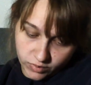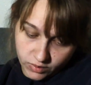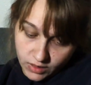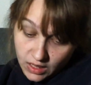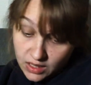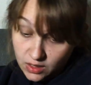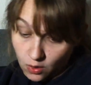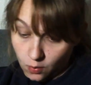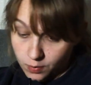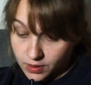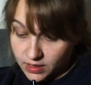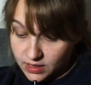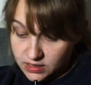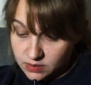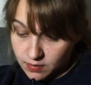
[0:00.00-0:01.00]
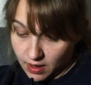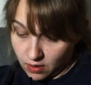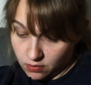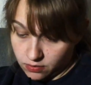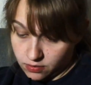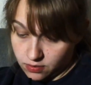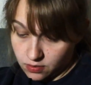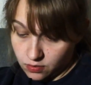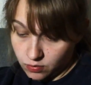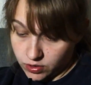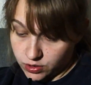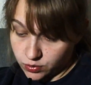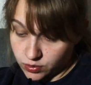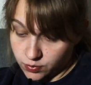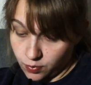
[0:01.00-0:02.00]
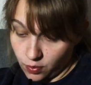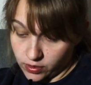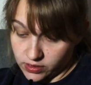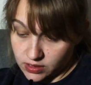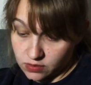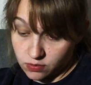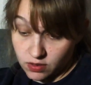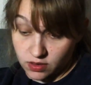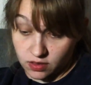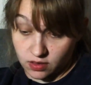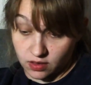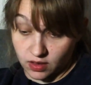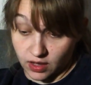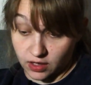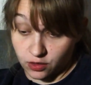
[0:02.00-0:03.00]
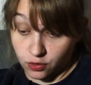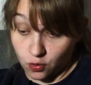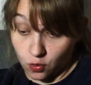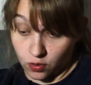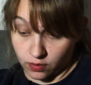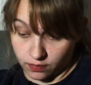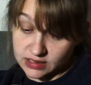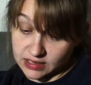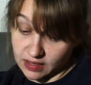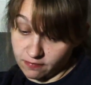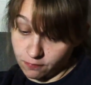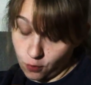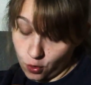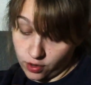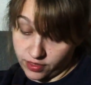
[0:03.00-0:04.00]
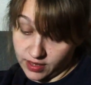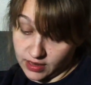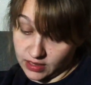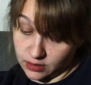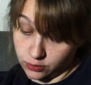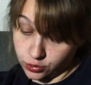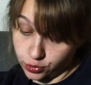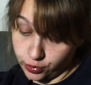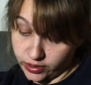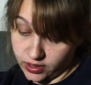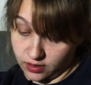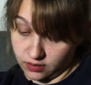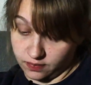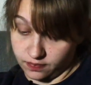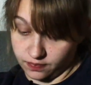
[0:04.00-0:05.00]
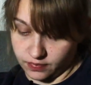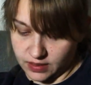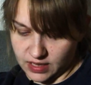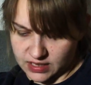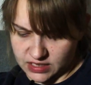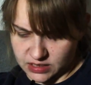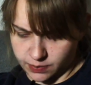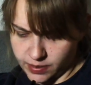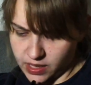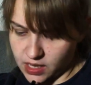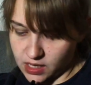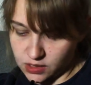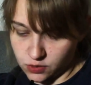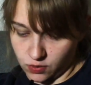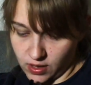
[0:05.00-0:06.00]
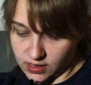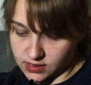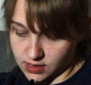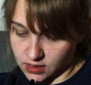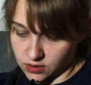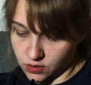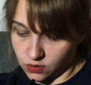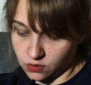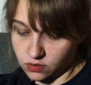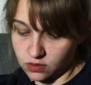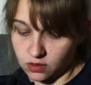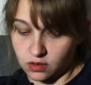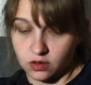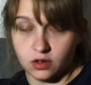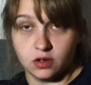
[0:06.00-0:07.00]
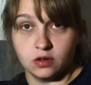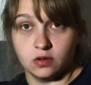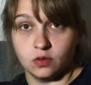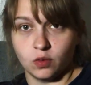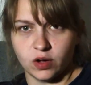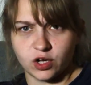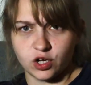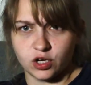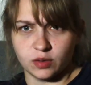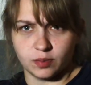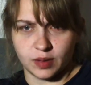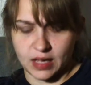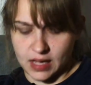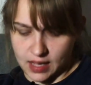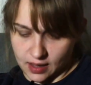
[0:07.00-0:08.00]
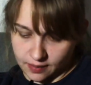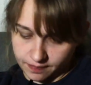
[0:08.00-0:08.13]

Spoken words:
and opening its mouth, which was pointed with like a thorn, sent forth a little trill. "It's speaking to us," said Doon. "What could it be?"